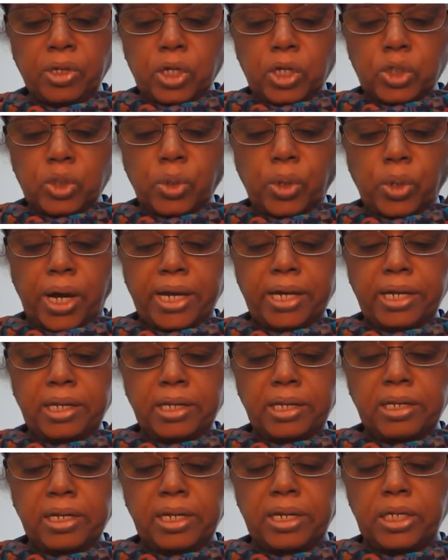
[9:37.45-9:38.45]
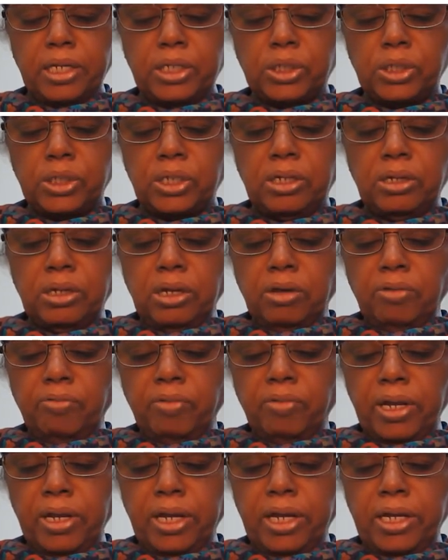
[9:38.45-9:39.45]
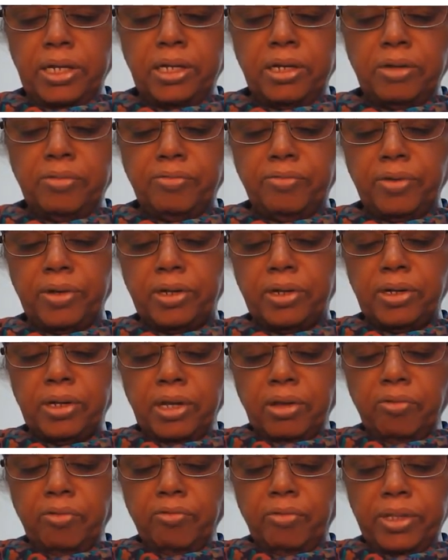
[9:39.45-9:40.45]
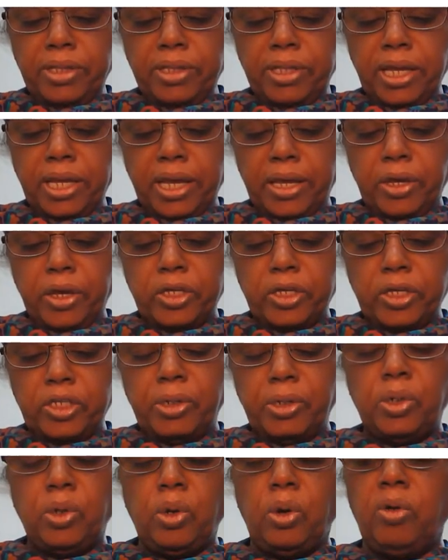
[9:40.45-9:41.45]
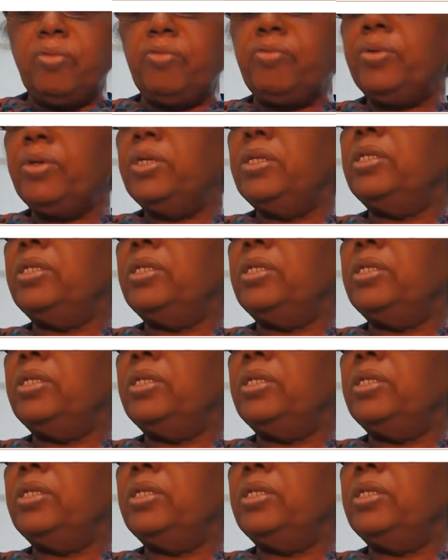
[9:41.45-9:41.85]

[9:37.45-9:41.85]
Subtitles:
So high inclination will interfere with the engagement of